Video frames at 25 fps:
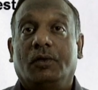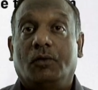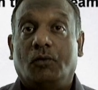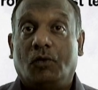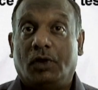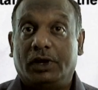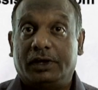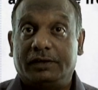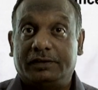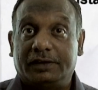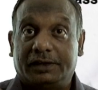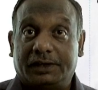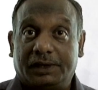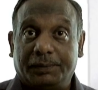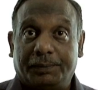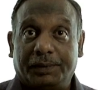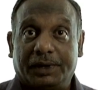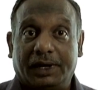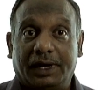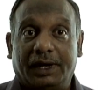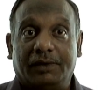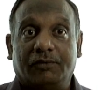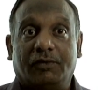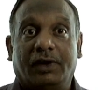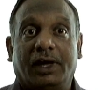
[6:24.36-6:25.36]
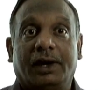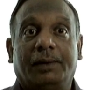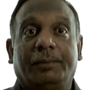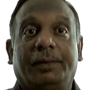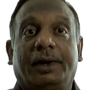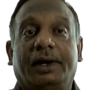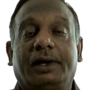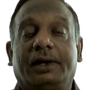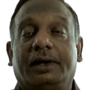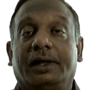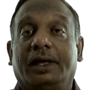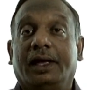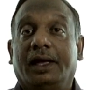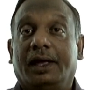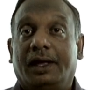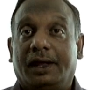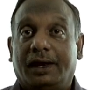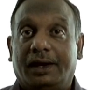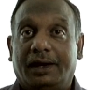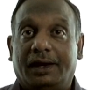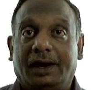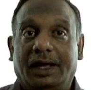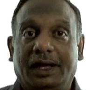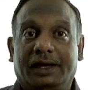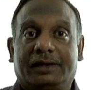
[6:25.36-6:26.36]
What is the typical environment?
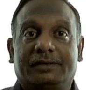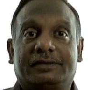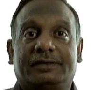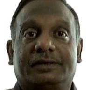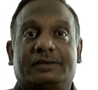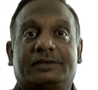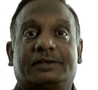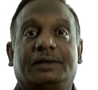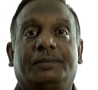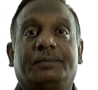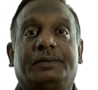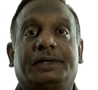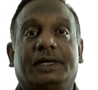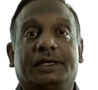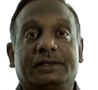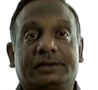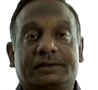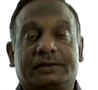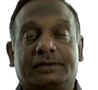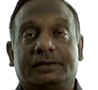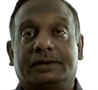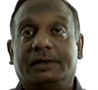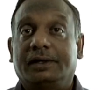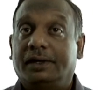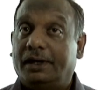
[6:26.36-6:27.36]
Like system test,